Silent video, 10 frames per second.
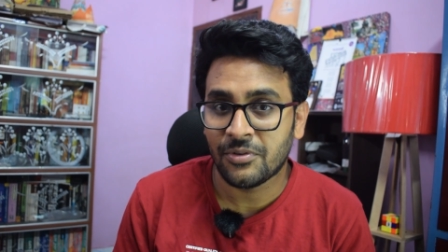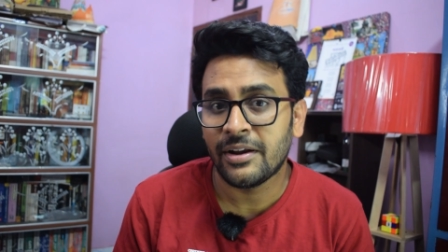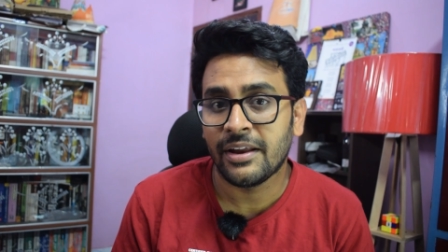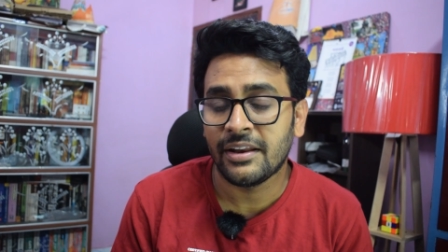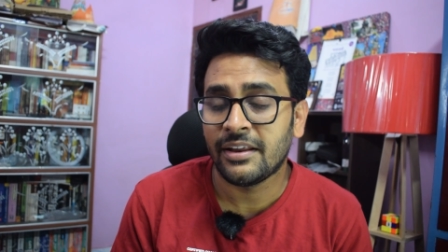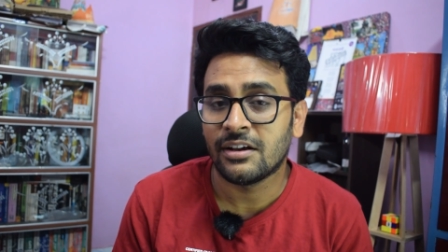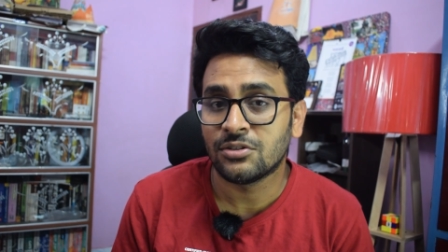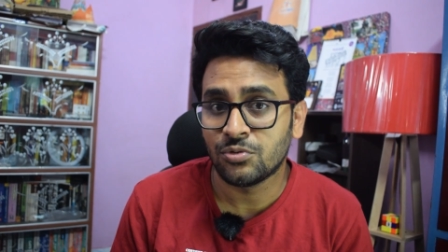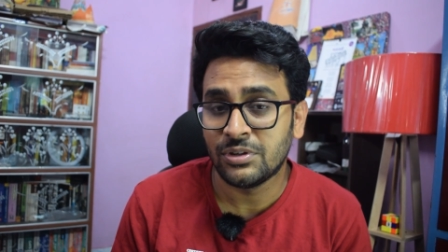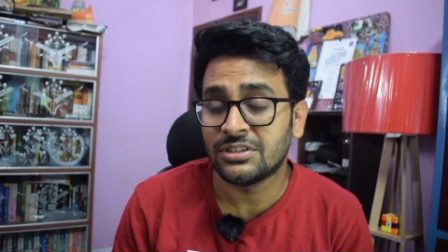different
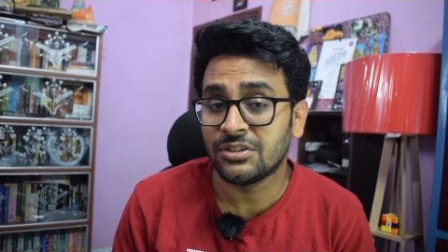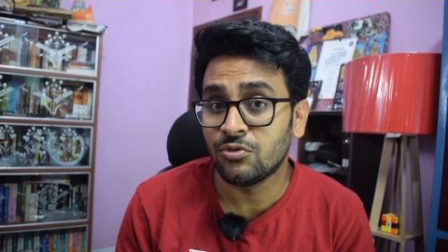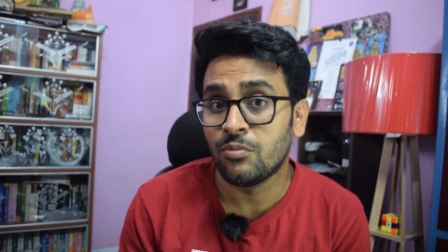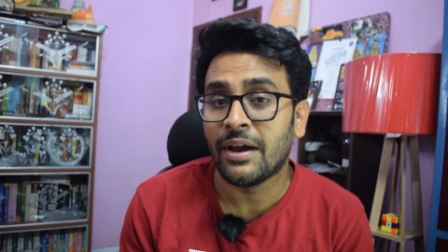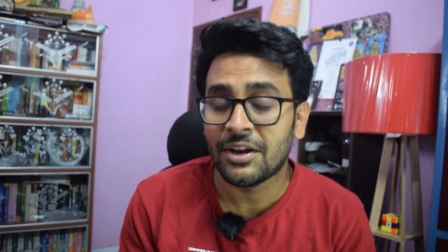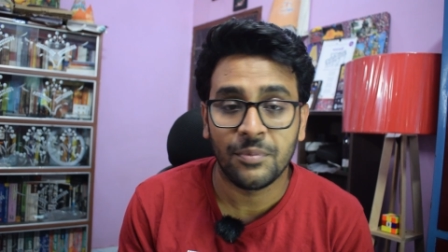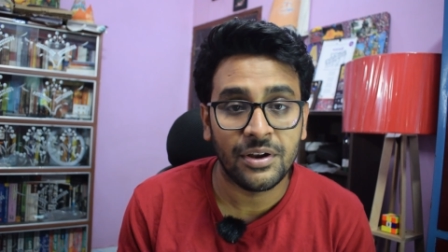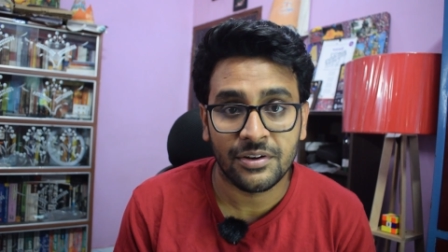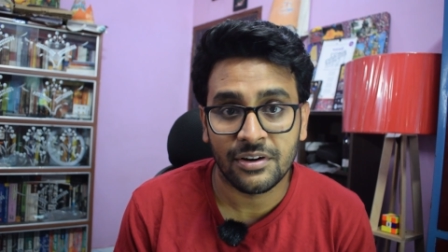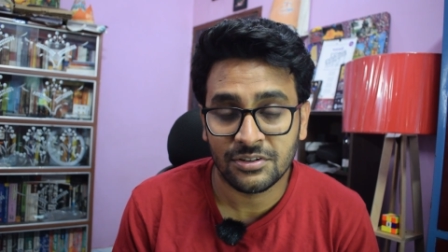areas which you might
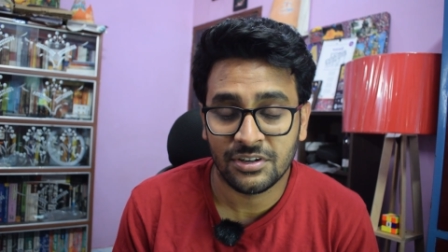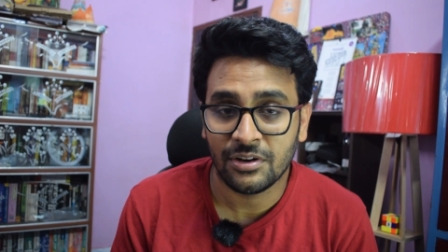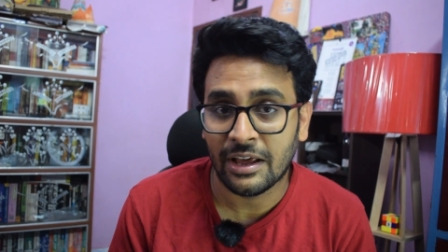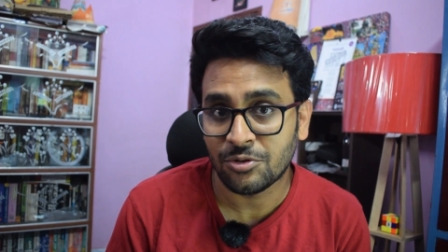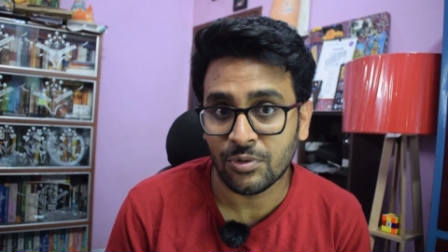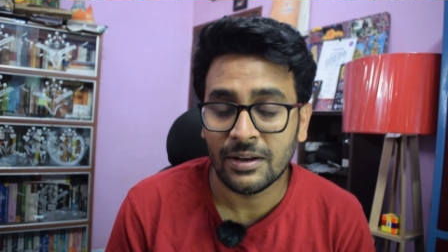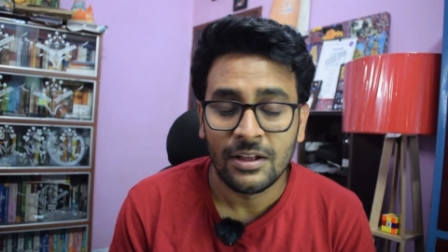be interested in.